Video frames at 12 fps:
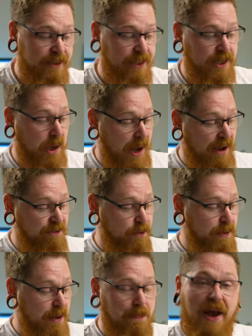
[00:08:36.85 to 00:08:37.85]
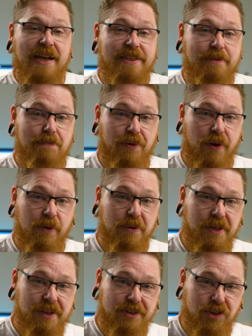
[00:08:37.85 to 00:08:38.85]
You don't have to be a painting pro
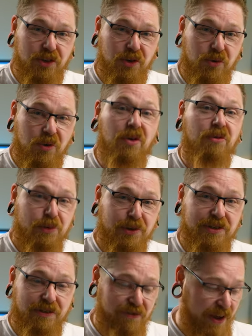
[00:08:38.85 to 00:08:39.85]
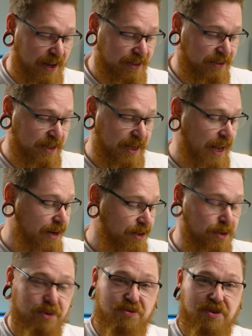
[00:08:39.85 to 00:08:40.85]
to do rust effects. You can
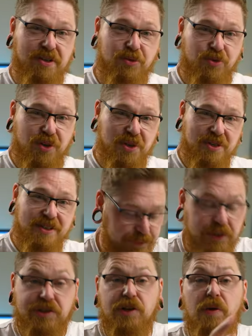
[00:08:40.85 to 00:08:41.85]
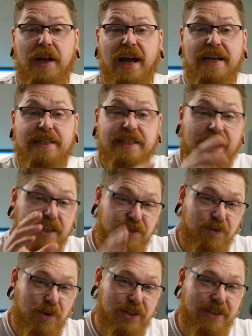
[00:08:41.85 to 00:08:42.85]
use real rust. So guys, thanks
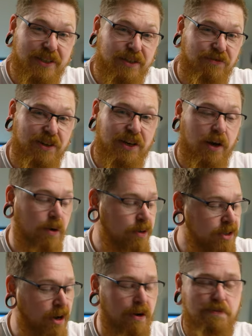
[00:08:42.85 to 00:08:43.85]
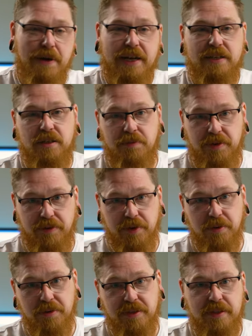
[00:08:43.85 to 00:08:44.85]
for watching this video. Going back to my
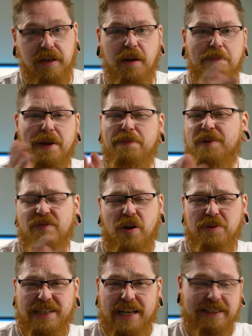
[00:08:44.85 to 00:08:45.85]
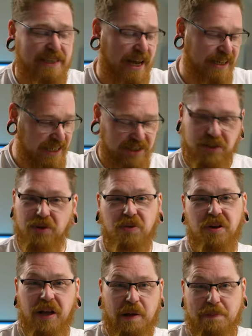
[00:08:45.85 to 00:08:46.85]
roots, and people have always asked, can you
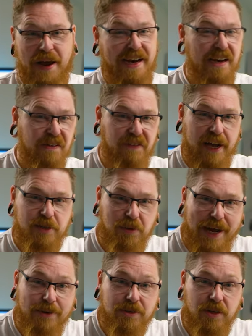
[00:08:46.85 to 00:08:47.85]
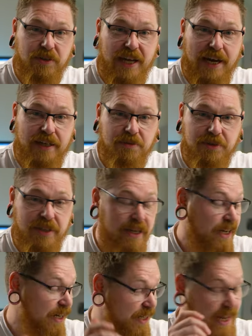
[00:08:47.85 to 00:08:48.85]
do painting effects with household items?
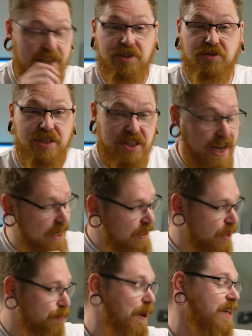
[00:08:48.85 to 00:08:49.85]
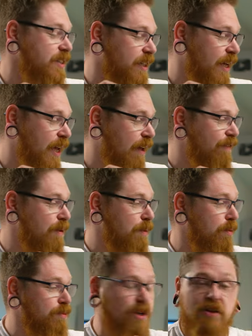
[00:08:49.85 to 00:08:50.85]
And the answer is yes, especially if your
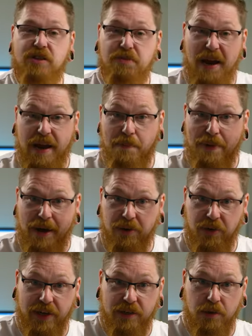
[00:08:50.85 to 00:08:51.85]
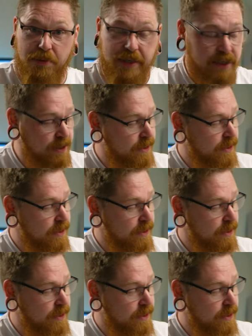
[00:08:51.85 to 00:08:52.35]
mum's got some iron powder in cupboard.